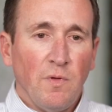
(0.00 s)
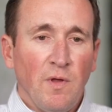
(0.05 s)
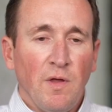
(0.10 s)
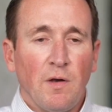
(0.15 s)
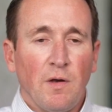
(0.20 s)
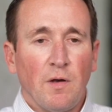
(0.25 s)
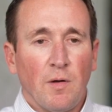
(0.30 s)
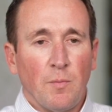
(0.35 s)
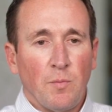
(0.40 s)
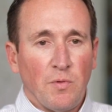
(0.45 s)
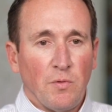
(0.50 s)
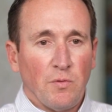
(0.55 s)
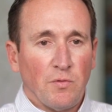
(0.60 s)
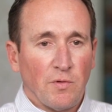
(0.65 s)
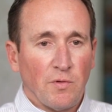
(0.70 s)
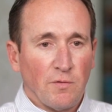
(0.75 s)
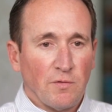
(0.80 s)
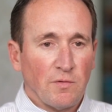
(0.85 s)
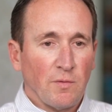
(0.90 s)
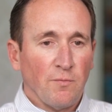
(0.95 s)
they ended up
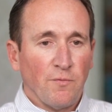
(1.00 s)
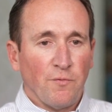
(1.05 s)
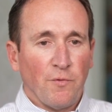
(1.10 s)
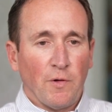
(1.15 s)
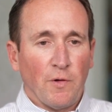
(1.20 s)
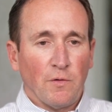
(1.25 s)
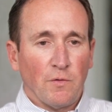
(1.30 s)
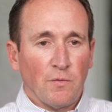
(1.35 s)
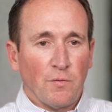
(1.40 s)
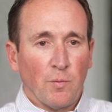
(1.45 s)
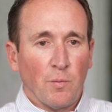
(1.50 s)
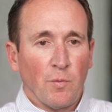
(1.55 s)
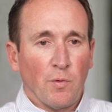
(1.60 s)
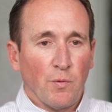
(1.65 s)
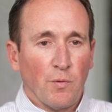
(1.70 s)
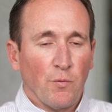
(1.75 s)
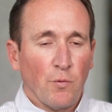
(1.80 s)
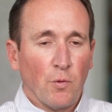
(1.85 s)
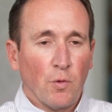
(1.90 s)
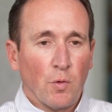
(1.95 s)
using some funds from
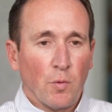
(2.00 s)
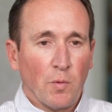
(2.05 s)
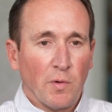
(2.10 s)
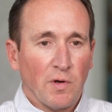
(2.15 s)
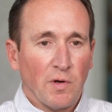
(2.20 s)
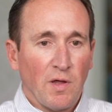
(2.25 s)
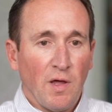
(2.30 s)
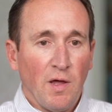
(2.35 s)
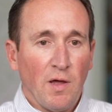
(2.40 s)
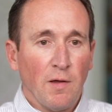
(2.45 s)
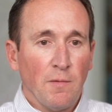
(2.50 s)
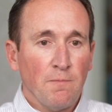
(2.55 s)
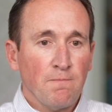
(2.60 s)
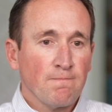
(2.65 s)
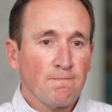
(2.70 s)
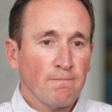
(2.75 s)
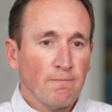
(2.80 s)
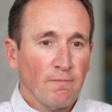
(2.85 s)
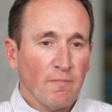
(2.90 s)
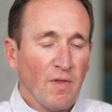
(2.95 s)
their
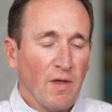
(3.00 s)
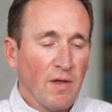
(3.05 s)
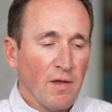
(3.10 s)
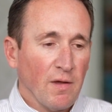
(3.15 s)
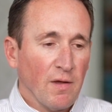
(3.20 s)
401k,